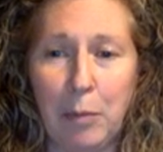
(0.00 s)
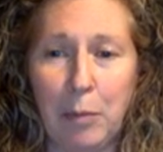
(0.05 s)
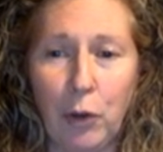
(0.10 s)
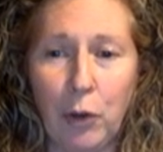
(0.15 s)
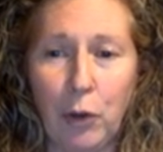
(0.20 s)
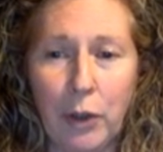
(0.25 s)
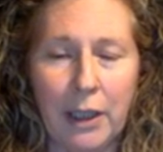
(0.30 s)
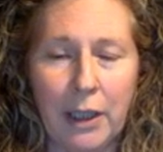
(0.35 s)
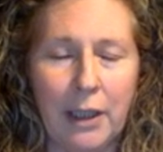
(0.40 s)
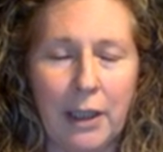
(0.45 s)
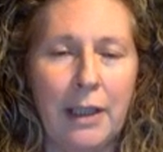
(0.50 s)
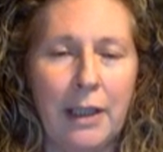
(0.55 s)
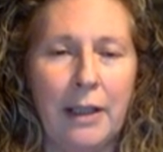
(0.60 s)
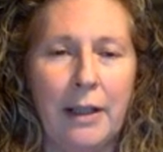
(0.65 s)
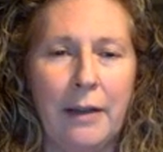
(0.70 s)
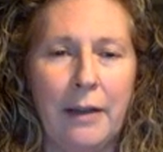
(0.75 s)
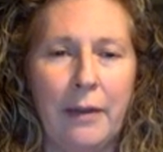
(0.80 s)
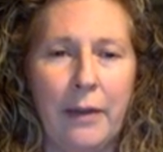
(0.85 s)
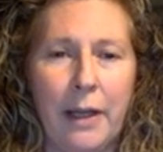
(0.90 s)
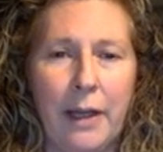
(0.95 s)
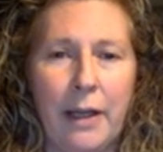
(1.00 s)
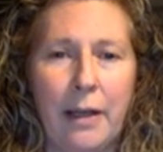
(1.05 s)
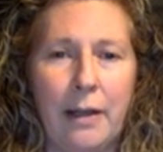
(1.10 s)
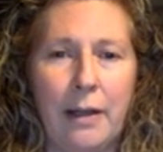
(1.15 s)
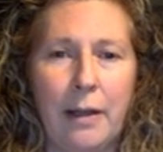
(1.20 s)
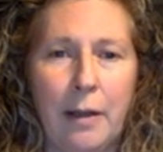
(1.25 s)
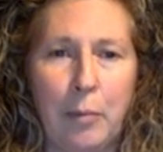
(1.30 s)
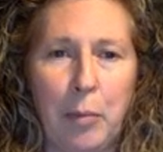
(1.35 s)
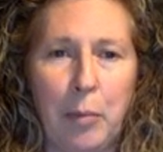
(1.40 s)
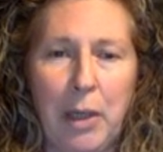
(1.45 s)
blog,
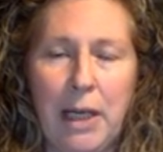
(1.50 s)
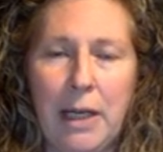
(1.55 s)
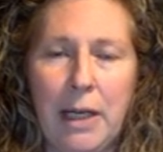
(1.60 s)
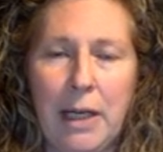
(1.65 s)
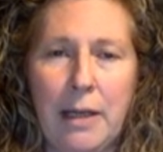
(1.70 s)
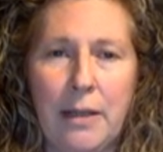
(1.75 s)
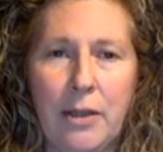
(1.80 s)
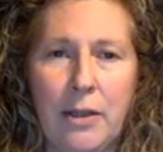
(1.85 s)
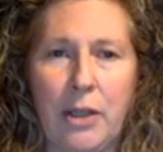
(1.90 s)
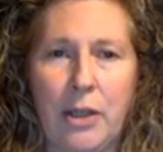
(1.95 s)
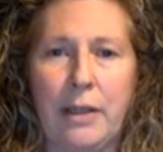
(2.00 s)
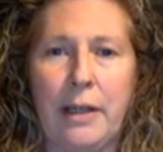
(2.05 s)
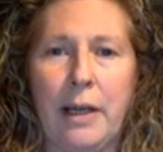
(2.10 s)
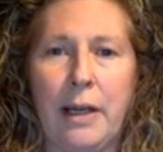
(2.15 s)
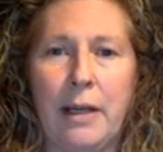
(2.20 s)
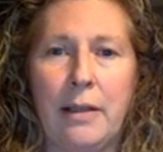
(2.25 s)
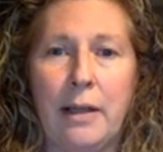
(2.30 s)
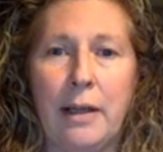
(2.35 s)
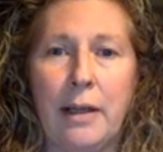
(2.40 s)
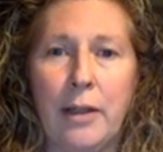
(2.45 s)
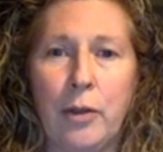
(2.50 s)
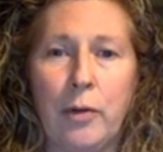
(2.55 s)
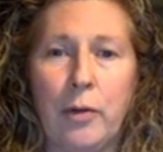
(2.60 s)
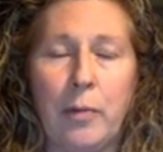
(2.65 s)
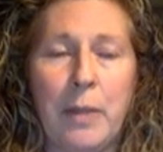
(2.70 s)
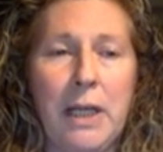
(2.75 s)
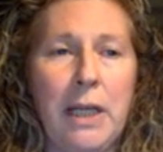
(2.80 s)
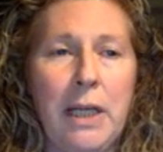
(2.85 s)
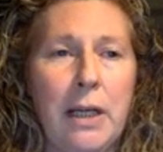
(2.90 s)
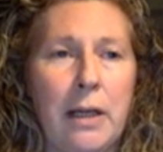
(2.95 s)
then please just get in touch with
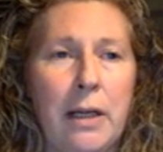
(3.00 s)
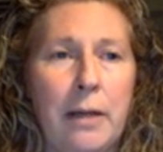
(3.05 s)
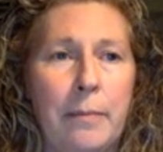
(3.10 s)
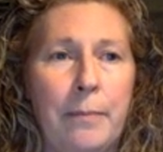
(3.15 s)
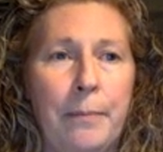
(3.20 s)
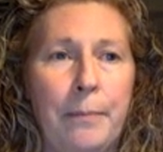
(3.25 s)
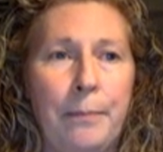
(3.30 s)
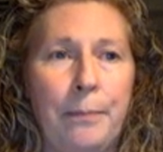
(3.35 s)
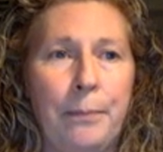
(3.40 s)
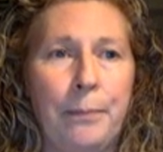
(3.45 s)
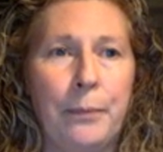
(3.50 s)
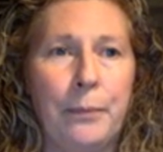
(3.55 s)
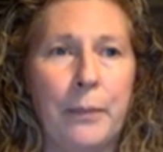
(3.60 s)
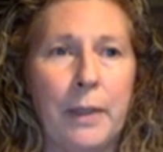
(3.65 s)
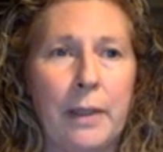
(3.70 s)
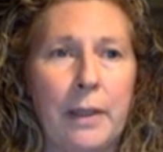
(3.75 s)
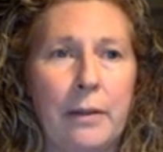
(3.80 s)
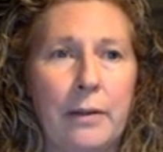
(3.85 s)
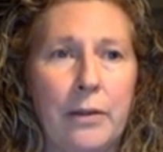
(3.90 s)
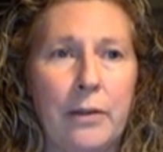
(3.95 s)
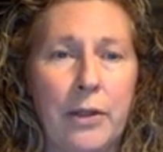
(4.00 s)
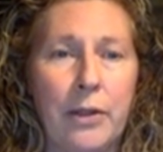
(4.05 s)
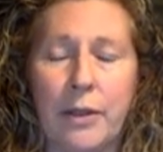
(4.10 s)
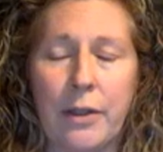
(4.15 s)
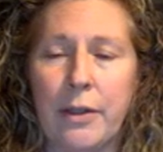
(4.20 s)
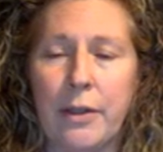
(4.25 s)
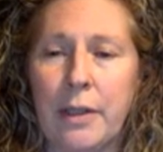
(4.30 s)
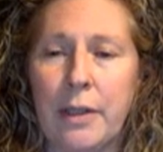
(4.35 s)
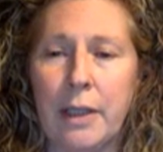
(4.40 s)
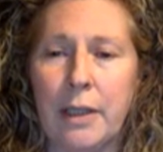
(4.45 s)
me.
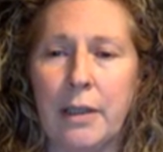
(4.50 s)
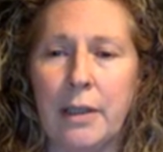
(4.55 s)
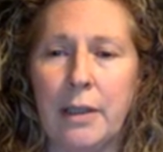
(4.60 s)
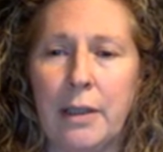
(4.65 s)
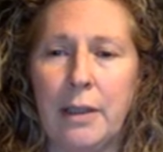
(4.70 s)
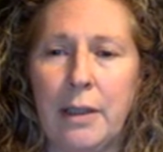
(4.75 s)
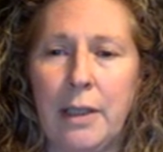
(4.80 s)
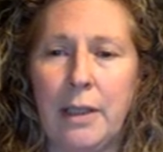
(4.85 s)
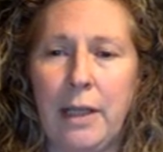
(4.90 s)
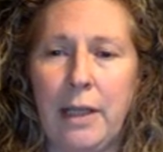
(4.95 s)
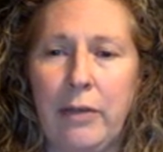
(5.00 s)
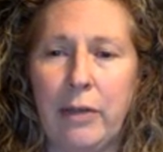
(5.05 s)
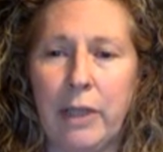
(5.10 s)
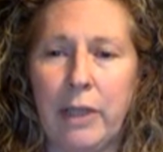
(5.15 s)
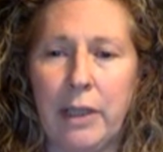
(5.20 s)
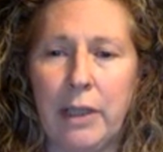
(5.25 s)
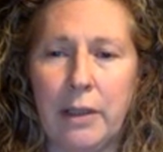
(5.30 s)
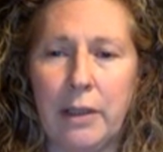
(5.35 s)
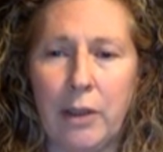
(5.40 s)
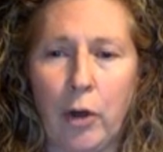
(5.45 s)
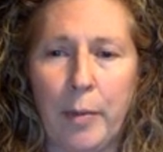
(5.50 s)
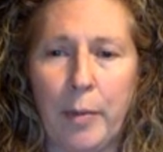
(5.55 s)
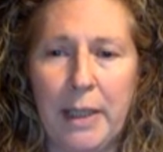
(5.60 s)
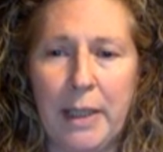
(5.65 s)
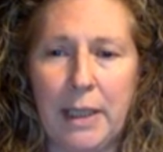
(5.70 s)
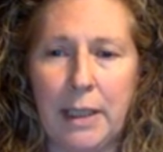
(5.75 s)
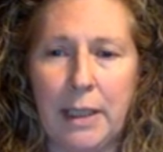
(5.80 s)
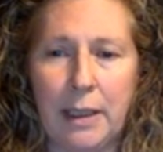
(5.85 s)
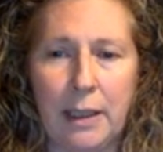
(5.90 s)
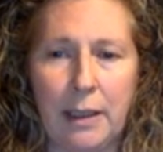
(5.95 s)
Just leave a
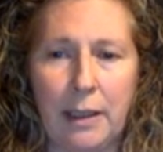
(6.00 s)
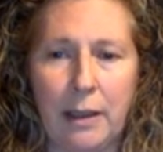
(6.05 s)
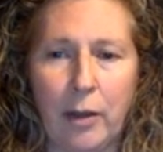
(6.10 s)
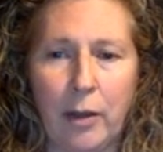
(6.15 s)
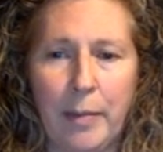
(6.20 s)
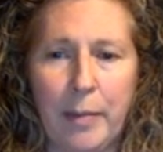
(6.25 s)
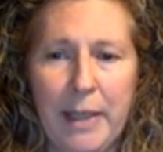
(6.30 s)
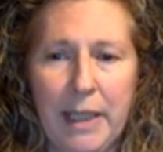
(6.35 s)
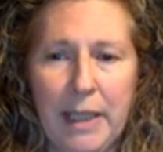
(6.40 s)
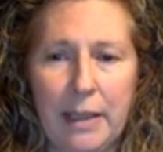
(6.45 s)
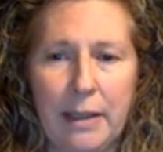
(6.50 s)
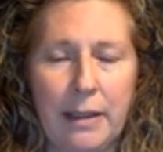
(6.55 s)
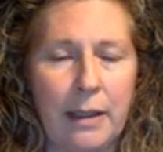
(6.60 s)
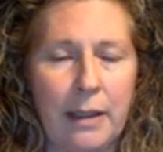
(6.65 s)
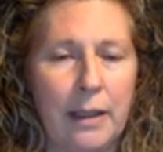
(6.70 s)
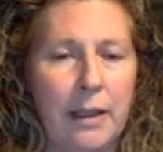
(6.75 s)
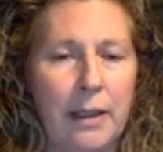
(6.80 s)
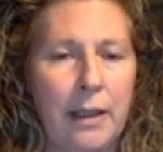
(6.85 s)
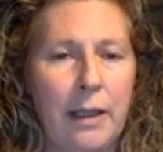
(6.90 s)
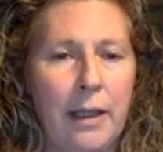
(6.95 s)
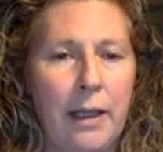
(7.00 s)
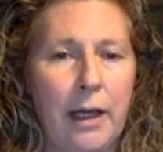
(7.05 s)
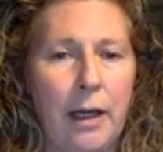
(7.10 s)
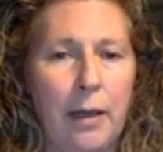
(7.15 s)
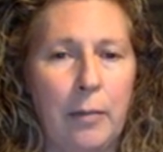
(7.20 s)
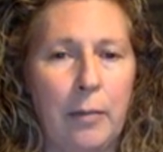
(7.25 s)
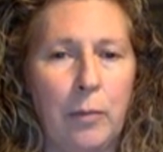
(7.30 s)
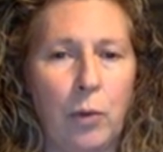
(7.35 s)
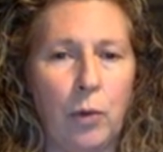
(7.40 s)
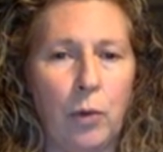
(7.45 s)
comment in the comments
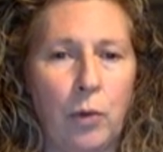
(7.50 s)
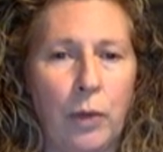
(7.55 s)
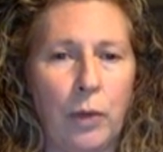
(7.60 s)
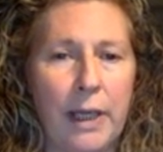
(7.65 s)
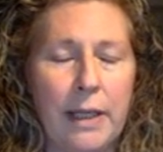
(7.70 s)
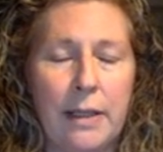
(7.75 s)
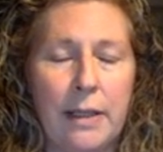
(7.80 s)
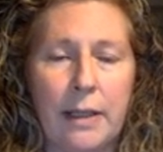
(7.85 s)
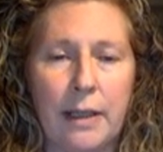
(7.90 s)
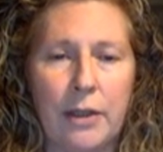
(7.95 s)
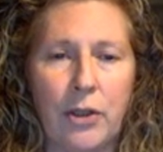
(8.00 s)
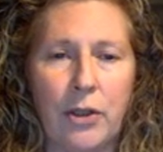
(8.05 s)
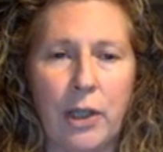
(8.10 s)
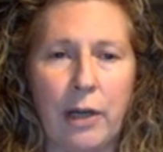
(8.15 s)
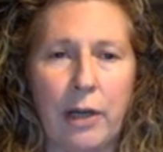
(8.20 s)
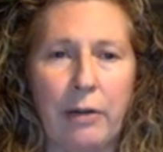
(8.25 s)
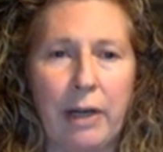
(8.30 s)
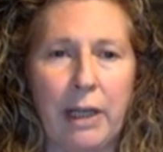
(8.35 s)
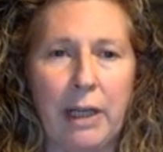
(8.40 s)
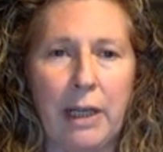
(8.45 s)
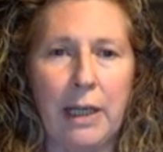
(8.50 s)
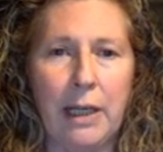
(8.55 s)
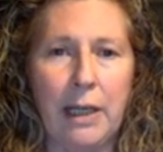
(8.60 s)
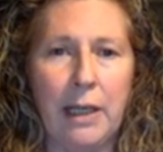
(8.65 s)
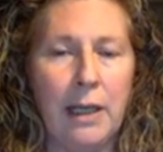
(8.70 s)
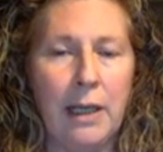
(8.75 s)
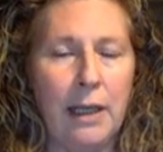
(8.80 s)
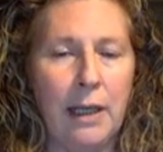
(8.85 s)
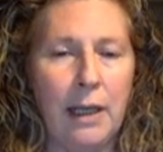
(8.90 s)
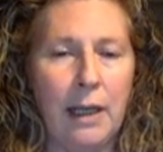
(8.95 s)
or get in touch
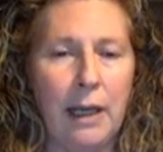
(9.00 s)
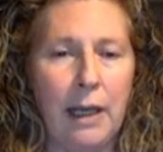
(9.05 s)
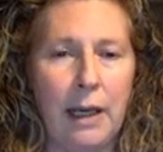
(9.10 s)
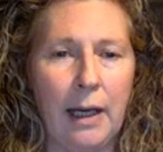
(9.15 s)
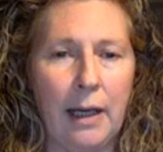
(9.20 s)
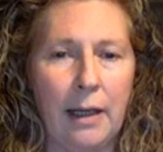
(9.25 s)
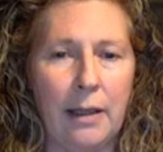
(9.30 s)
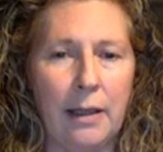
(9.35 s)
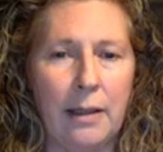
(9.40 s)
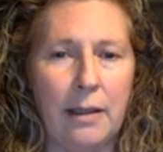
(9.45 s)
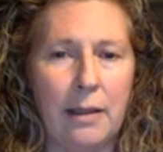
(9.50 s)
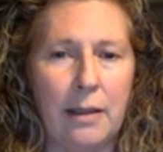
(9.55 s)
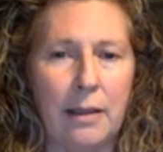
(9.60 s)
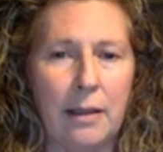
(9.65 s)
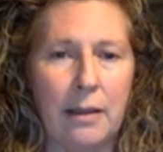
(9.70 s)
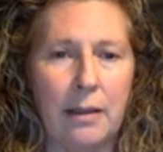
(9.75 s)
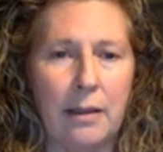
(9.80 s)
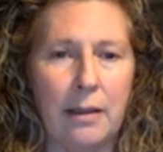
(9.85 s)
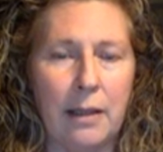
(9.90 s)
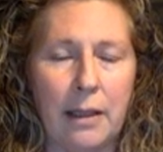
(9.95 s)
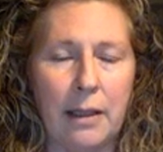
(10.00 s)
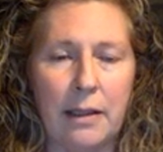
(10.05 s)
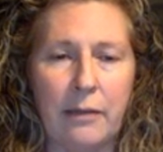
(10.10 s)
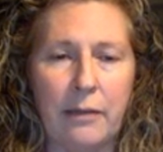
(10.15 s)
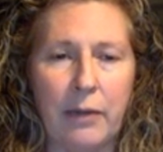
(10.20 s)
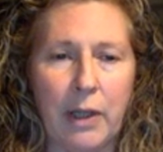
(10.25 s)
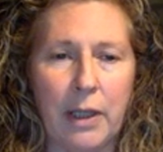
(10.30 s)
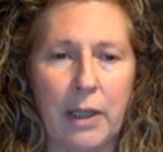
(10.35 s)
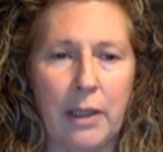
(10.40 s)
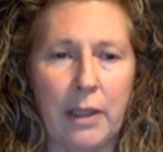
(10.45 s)
directly, and that's
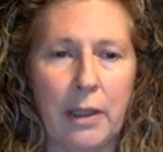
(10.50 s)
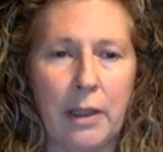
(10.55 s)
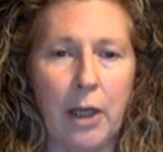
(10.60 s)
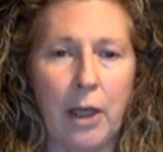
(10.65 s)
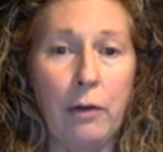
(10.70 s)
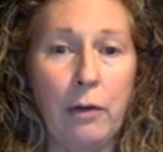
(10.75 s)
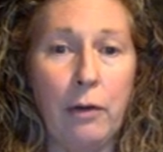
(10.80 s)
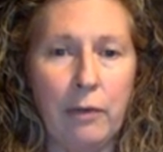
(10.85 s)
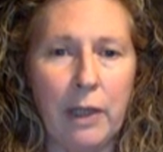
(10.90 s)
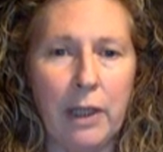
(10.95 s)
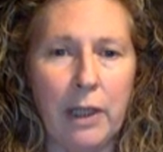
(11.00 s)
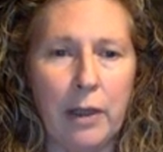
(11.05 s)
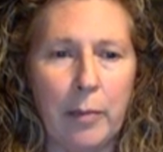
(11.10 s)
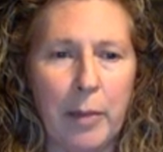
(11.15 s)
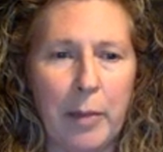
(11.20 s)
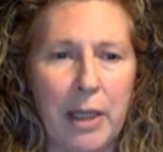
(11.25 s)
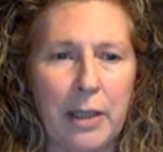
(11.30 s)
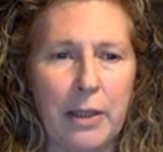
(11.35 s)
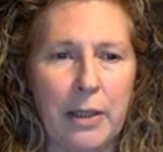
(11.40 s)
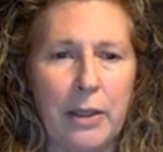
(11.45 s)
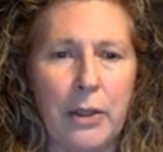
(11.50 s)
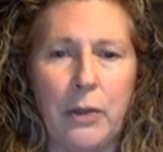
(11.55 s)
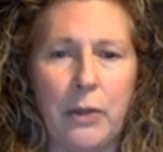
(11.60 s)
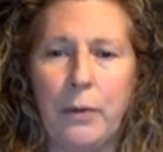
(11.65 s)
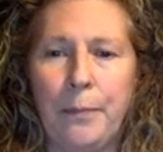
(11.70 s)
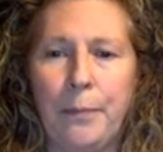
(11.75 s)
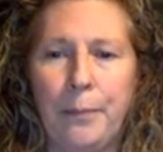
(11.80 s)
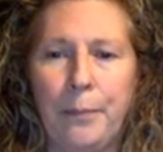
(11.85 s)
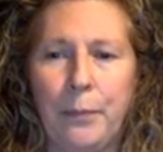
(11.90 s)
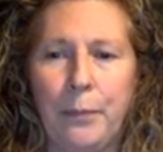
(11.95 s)
fine. Hopefully I'll be able
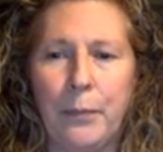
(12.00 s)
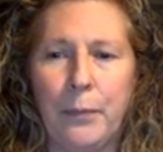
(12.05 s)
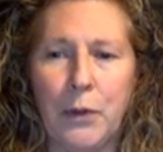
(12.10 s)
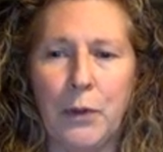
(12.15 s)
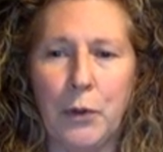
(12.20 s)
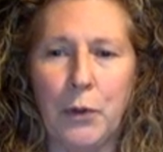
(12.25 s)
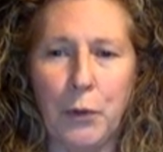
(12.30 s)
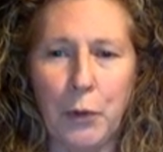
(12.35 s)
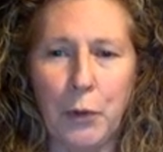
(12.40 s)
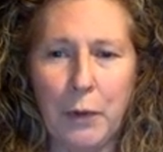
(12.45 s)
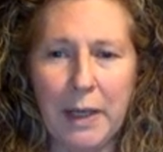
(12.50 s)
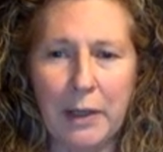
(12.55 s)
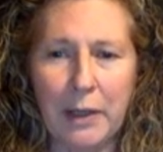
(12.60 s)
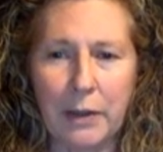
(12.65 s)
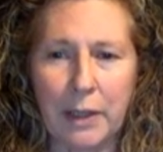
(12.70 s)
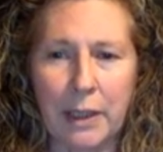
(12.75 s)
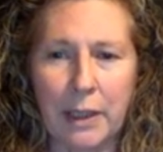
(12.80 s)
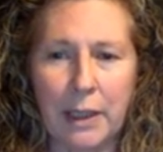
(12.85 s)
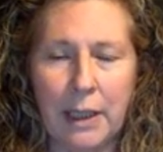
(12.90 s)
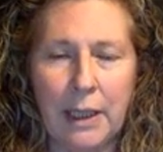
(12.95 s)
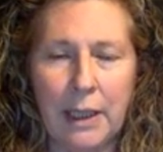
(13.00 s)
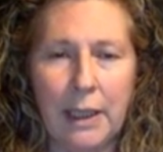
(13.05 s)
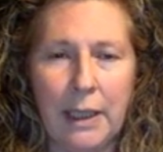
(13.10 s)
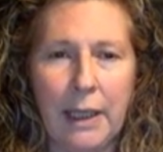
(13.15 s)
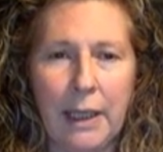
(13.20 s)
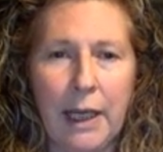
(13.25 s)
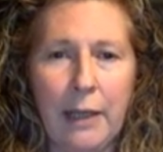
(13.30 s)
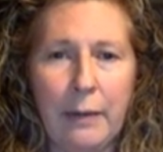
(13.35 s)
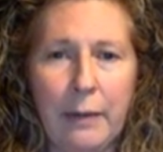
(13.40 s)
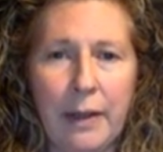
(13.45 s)
to sort you out.
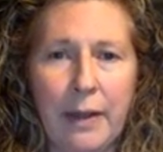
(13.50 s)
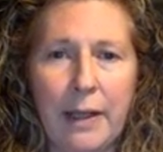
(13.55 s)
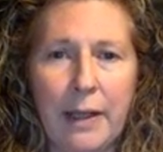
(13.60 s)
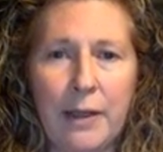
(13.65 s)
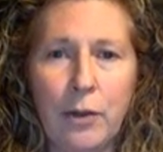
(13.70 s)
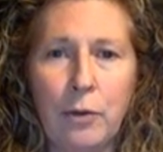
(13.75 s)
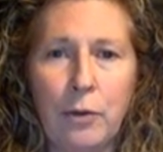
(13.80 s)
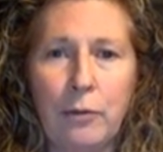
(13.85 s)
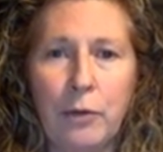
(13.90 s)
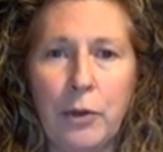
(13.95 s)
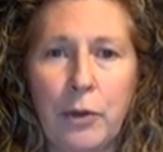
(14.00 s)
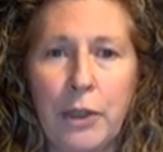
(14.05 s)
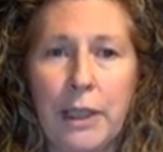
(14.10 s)
Anyway, that's all for